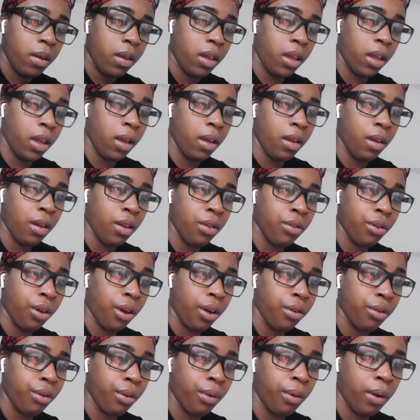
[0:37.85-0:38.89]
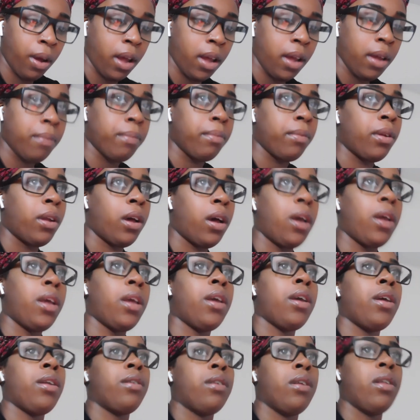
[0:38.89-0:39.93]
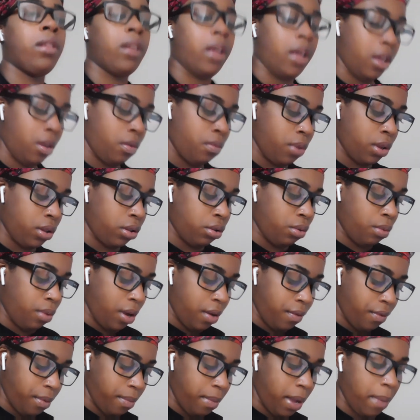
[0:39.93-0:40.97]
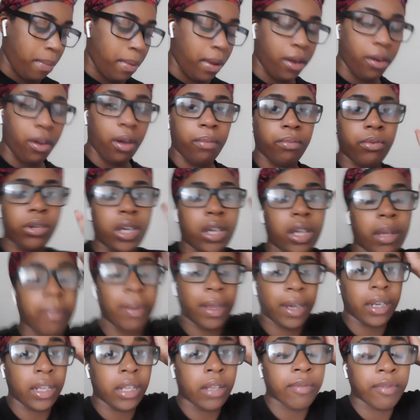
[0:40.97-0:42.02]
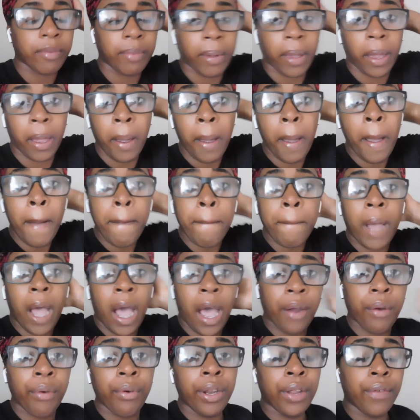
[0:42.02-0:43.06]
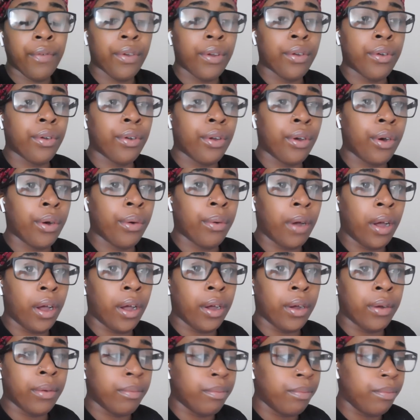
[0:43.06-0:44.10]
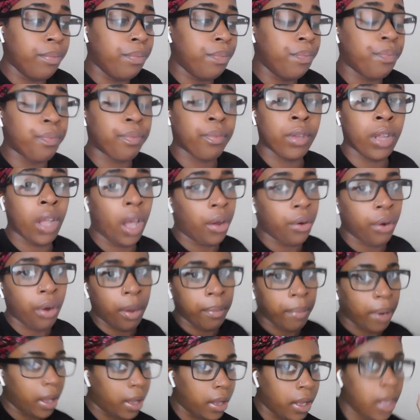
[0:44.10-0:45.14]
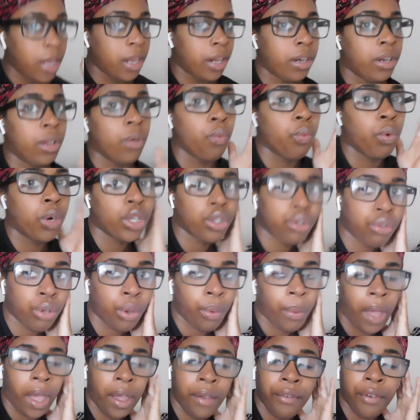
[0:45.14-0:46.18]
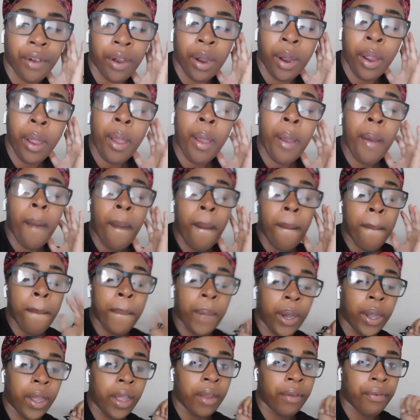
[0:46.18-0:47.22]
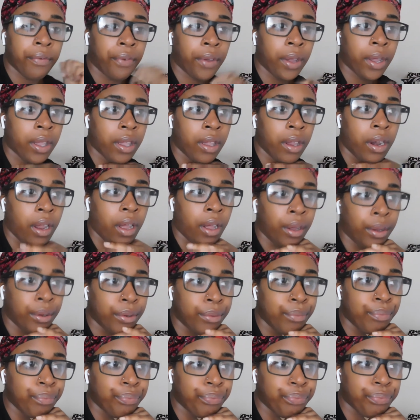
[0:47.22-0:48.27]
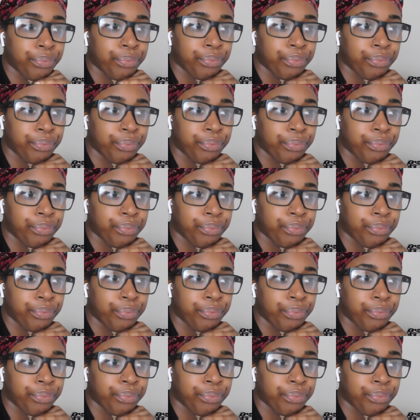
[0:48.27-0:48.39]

And y'all know I'm not handy, like, whatsoever. My bad, y'all, I'm checking my D Ms. But I don't even know, um, y'all know I'm not handy whatsoever. But fucking, um...